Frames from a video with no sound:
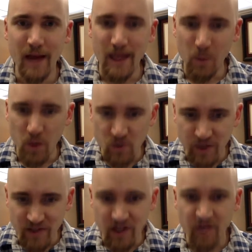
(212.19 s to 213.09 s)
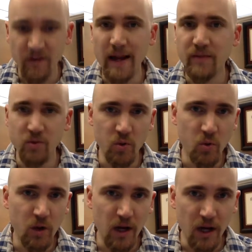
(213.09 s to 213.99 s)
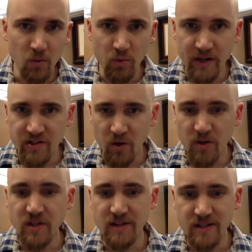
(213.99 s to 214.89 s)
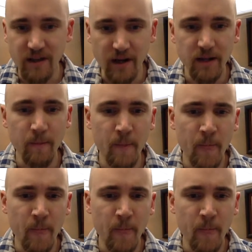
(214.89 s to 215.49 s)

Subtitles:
And then once we discovered that through research and study,